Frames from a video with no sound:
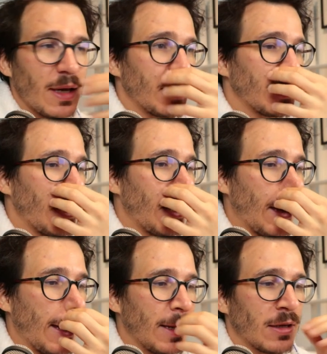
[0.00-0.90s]
at
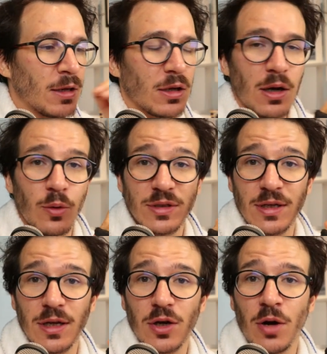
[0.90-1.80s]
a I was
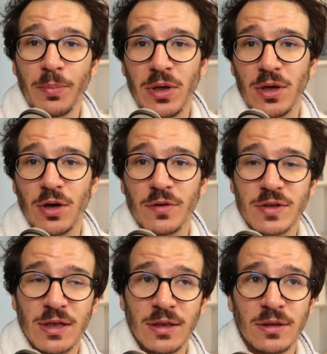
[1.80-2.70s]
at a company
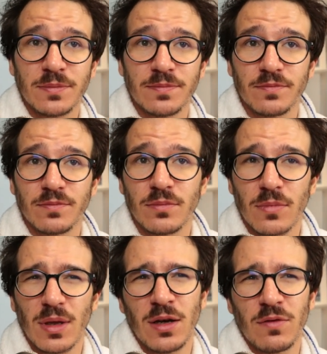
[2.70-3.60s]
offsite,
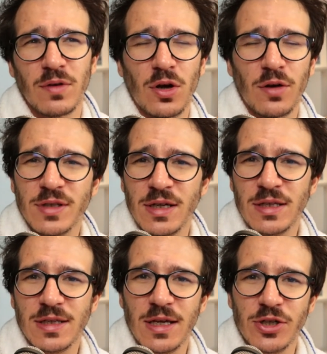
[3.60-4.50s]
kind of an offsite
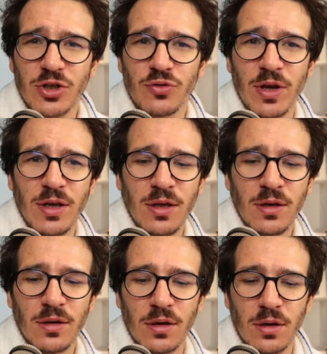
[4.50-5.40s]
slash training
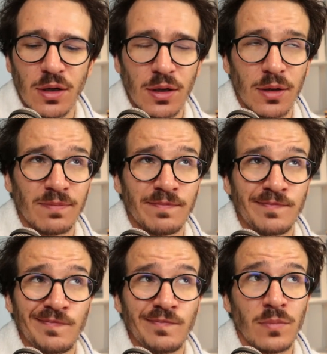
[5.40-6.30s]

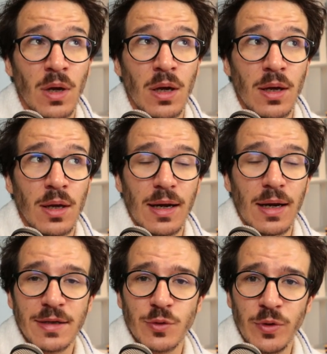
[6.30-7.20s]
um,
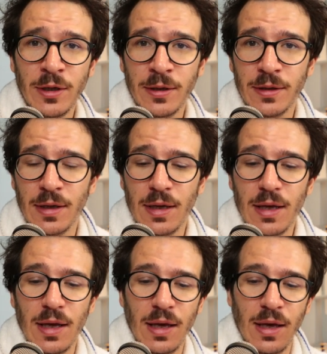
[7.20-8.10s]
last week,
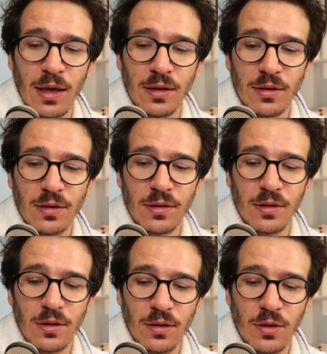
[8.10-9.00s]
and
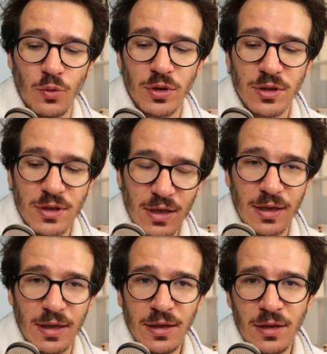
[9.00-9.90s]
there was a
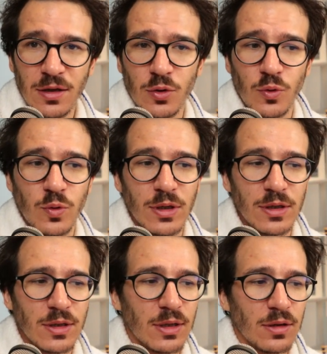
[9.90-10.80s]
lady who
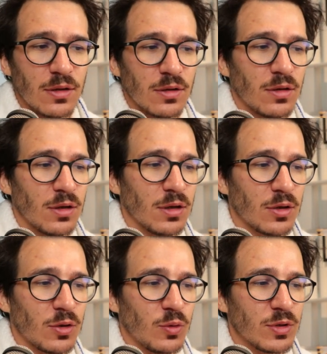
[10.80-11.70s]
uh,
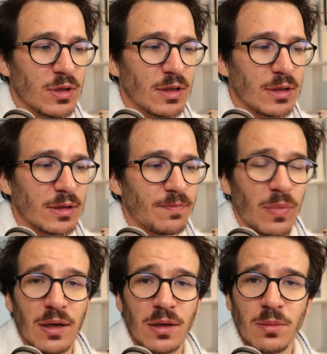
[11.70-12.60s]
who's like
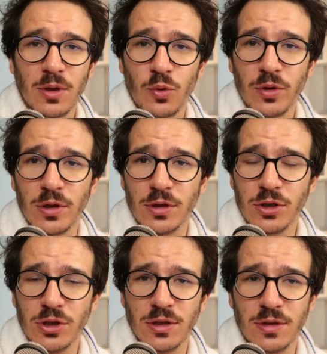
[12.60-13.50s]
a little bit older.
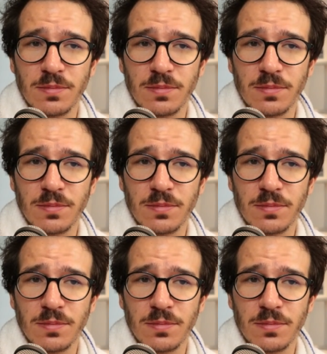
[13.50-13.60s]
She's